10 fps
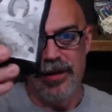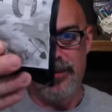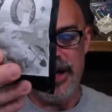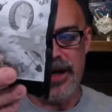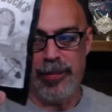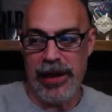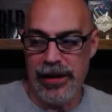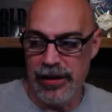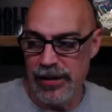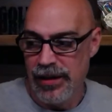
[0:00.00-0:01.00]
bag of
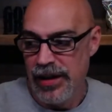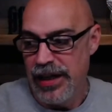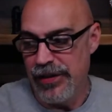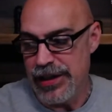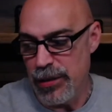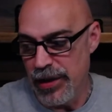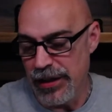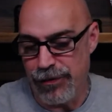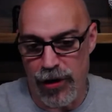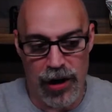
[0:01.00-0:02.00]
Paydirt. If it's someone
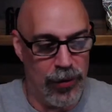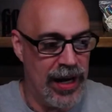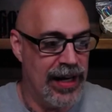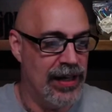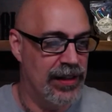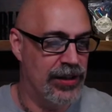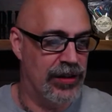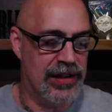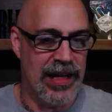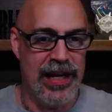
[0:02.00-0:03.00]
that's far away, then you'll
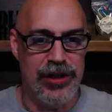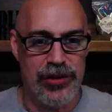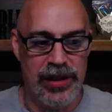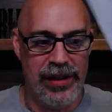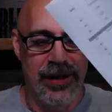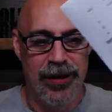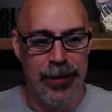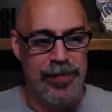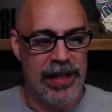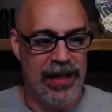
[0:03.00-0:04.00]
get the entry.
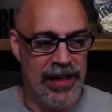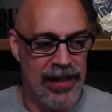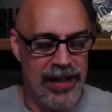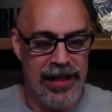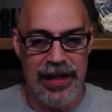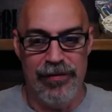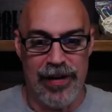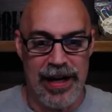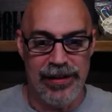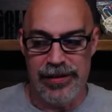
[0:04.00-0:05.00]
And then
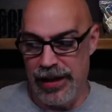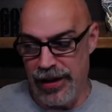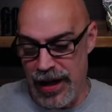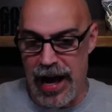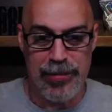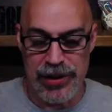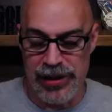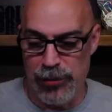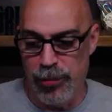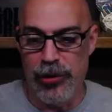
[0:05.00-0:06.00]
then opposite.
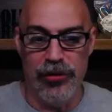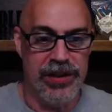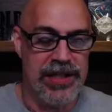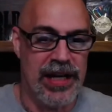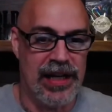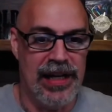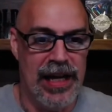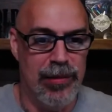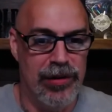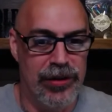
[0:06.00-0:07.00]
Then we'll pull the second
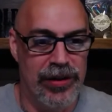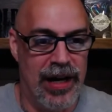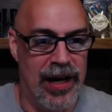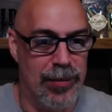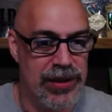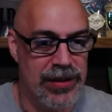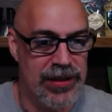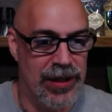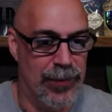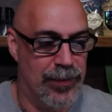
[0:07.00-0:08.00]
name and do the opposite.
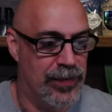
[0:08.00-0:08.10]
So,